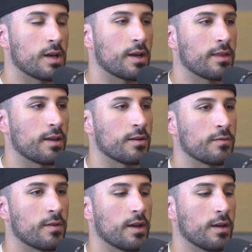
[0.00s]
I think
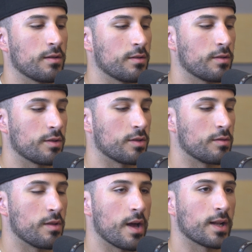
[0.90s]
of like
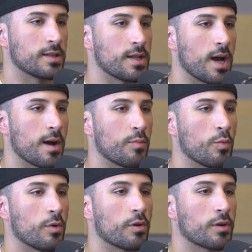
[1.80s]
nonstop
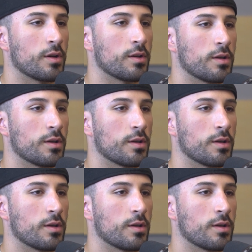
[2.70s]
work.